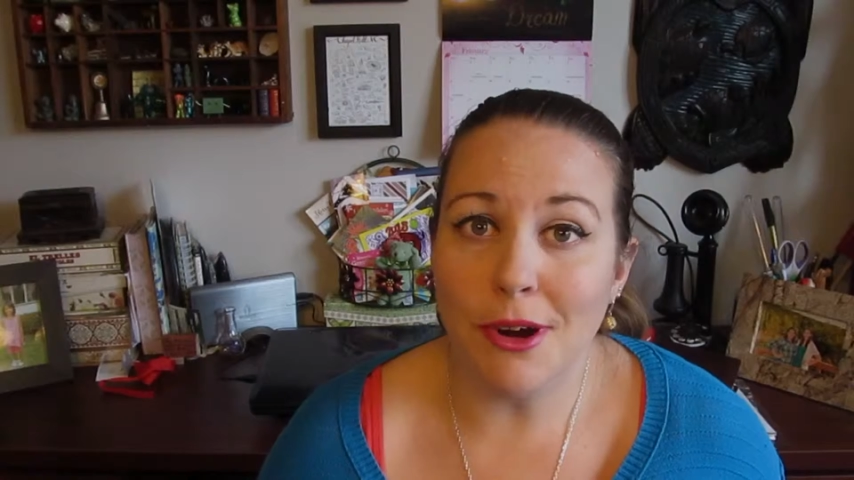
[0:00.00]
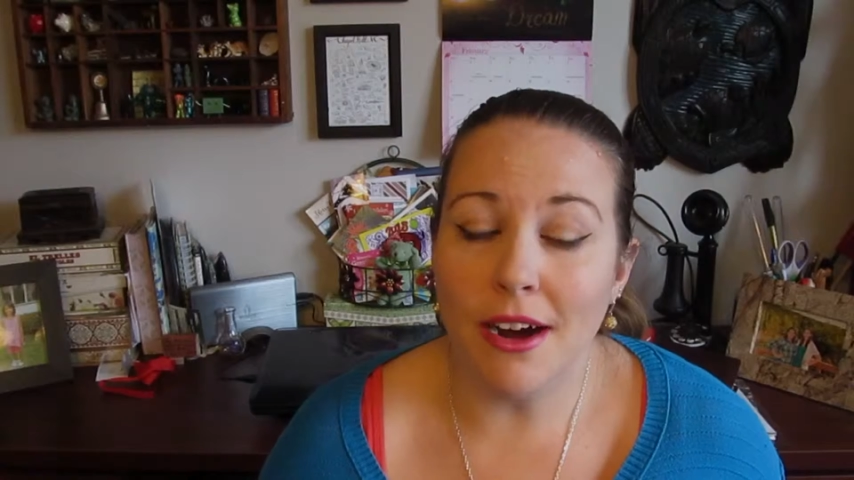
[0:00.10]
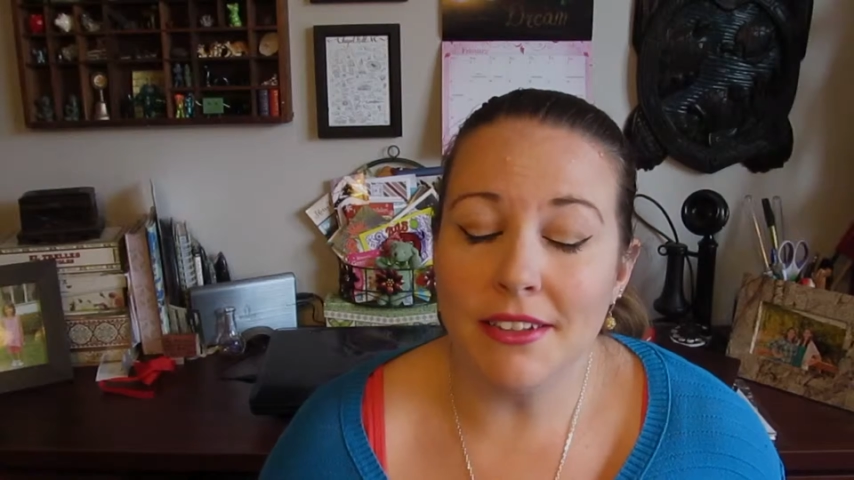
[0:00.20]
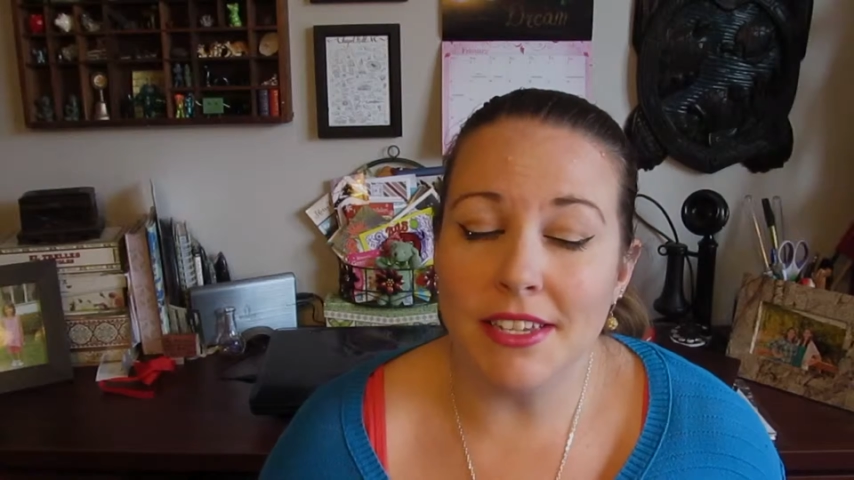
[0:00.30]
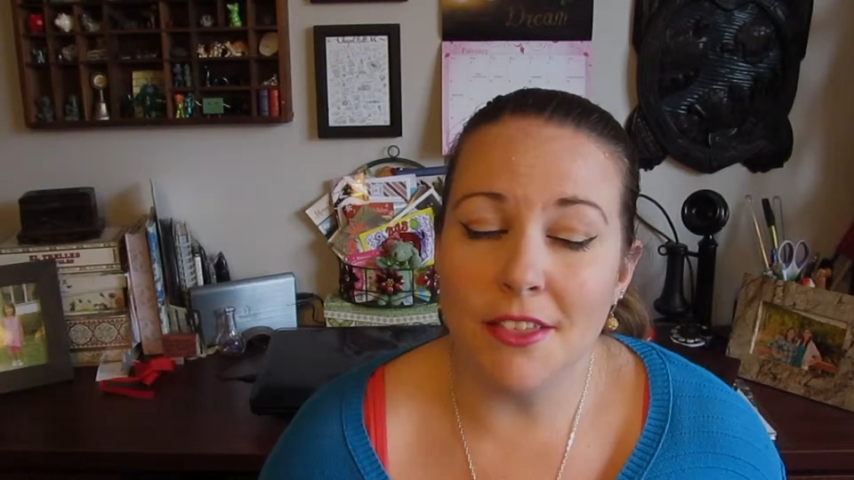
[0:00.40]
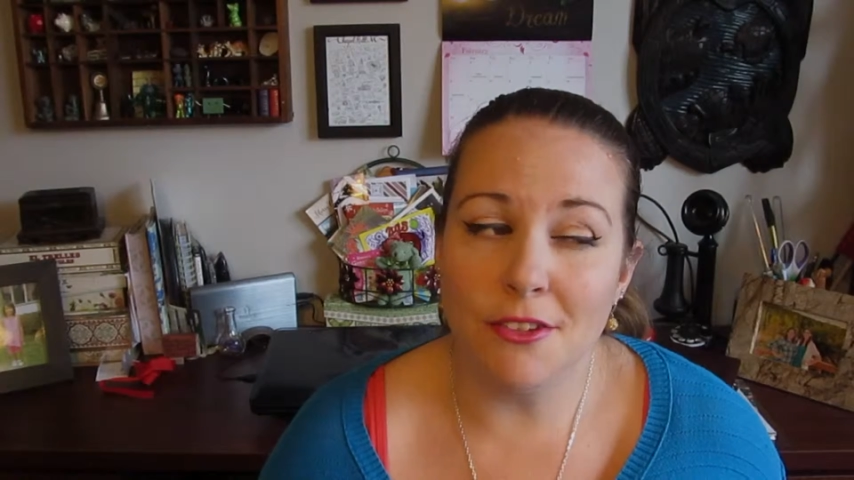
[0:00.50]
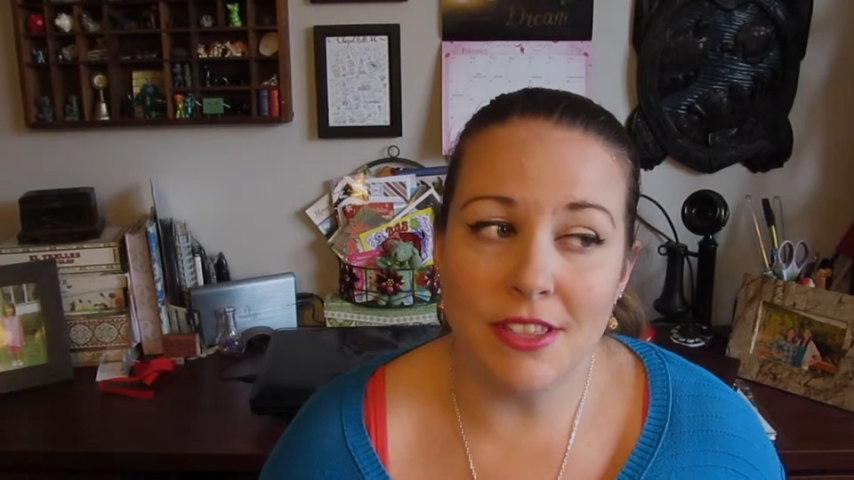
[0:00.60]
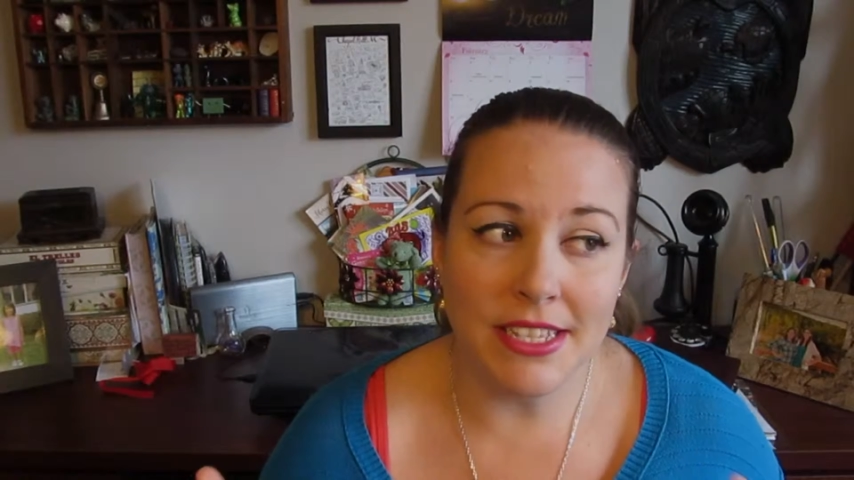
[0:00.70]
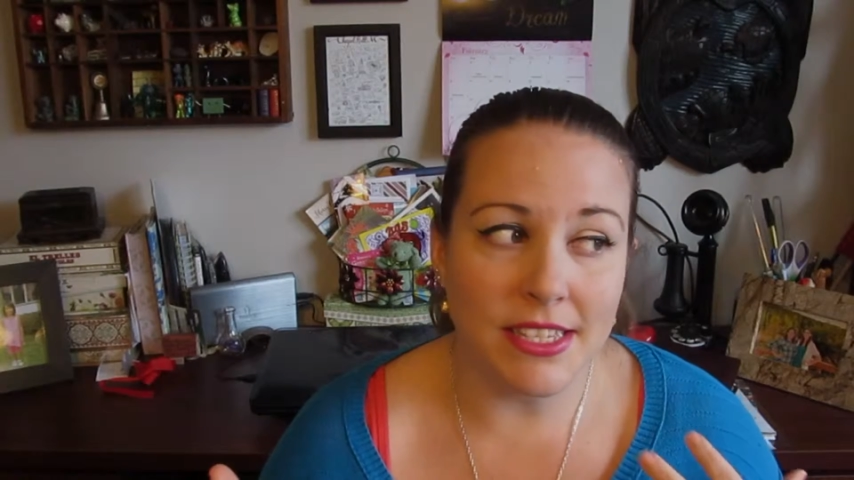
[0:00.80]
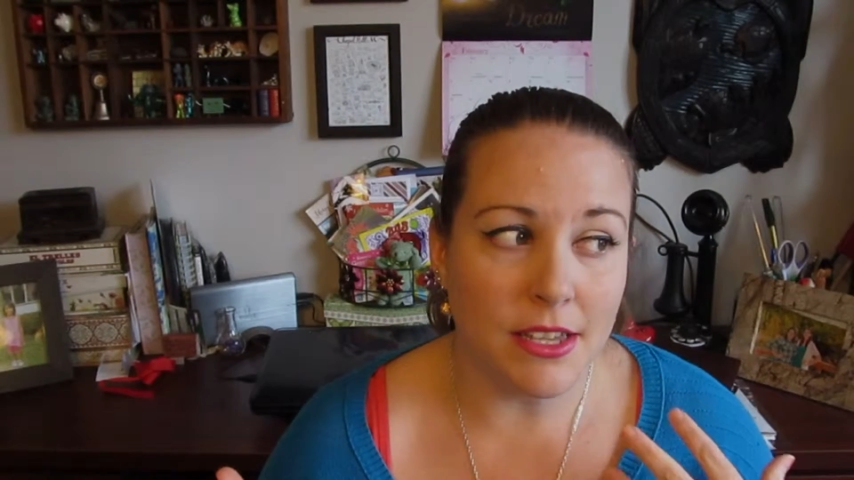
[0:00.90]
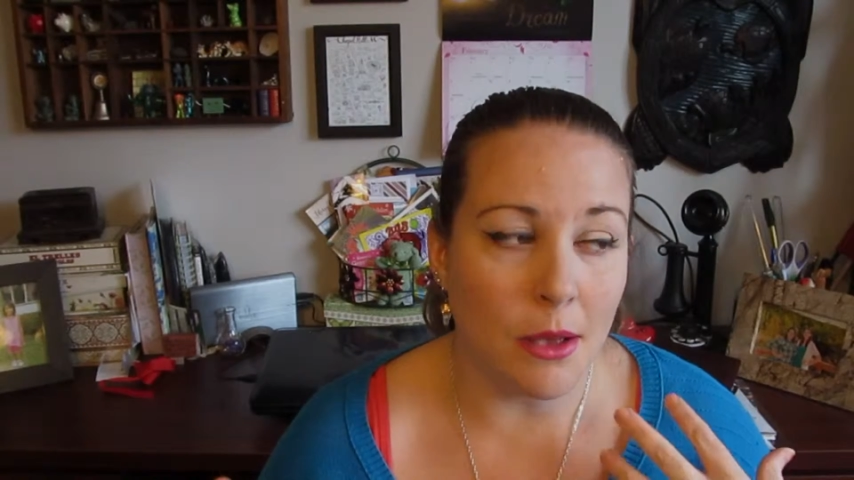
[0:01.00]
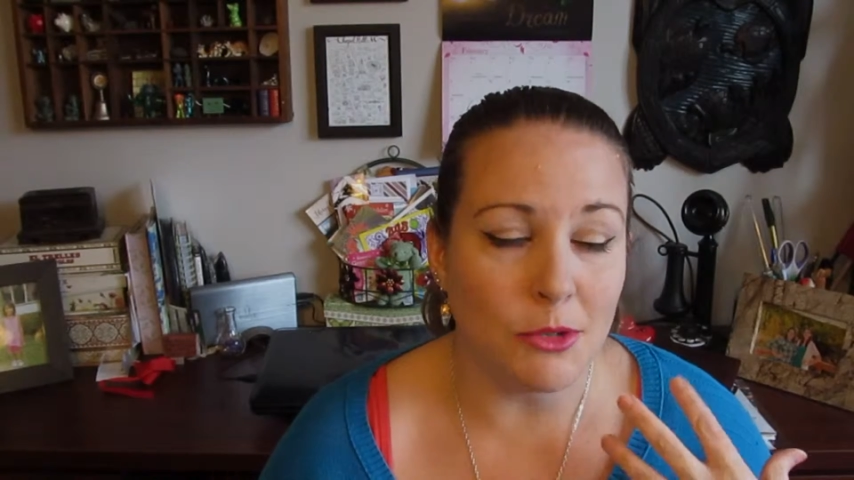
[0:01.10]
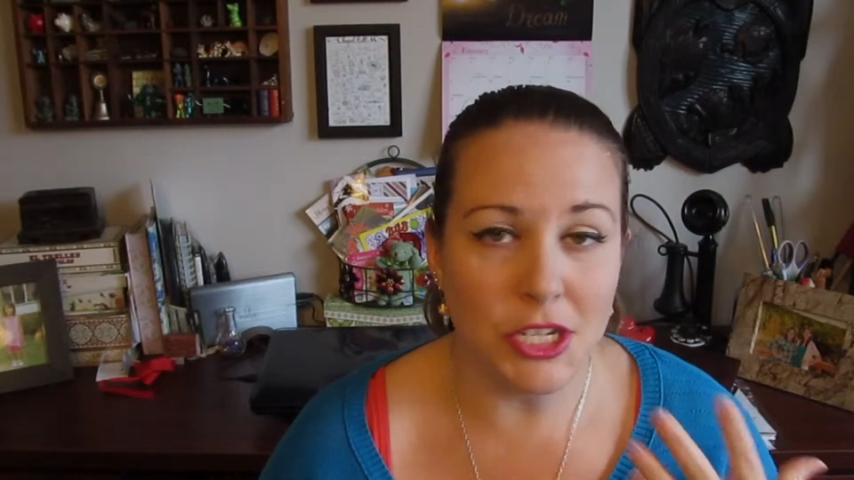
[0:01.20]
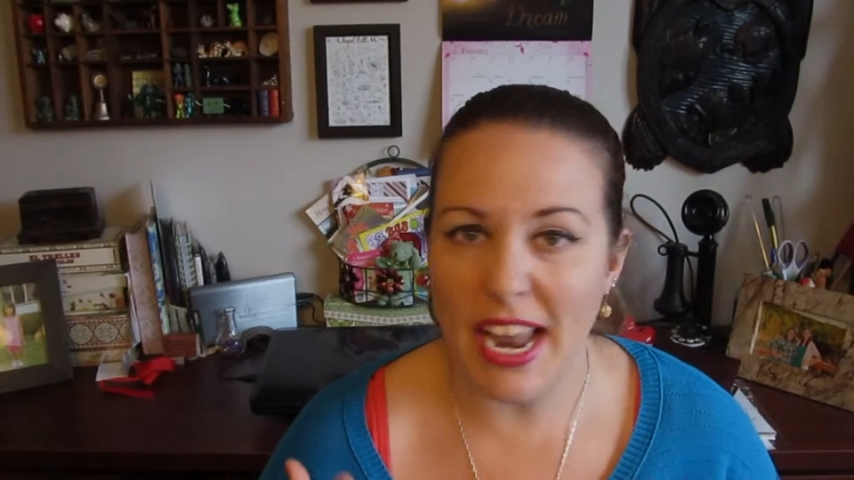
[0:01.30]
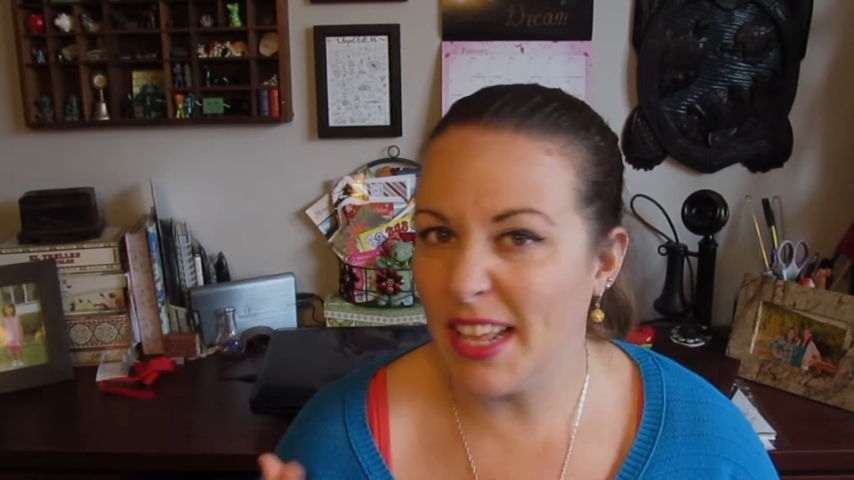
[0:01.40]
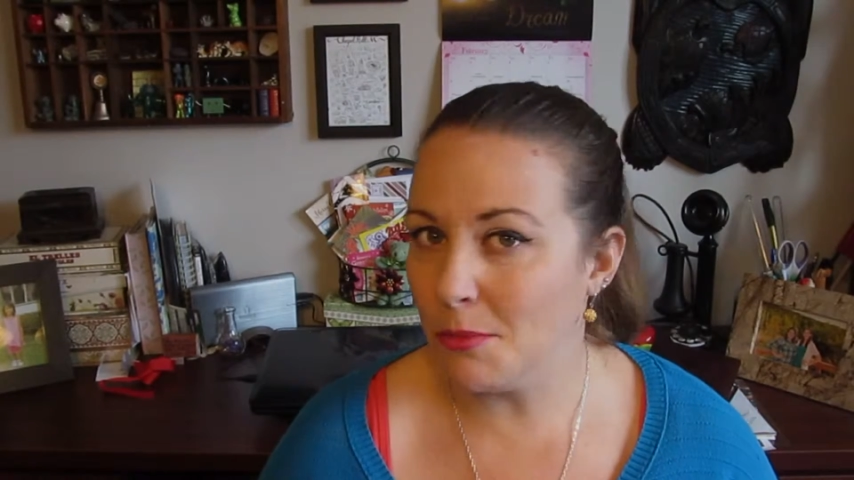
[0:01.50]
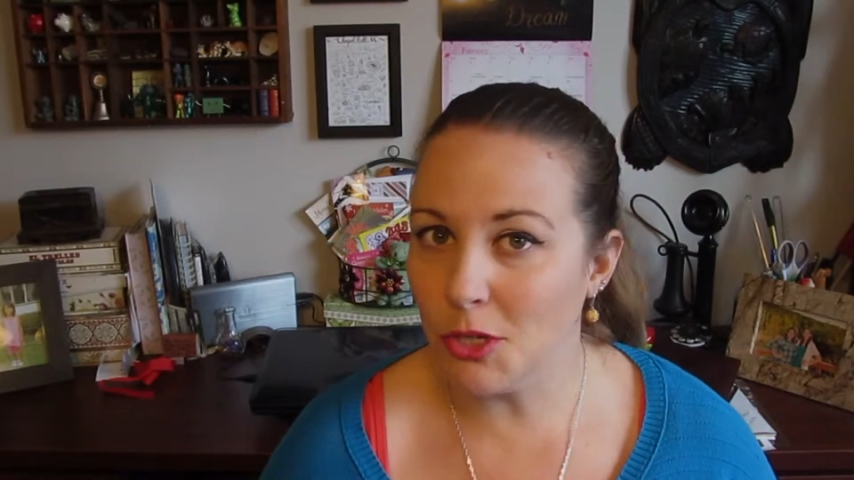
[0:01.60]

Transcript: hearts, other than some genetic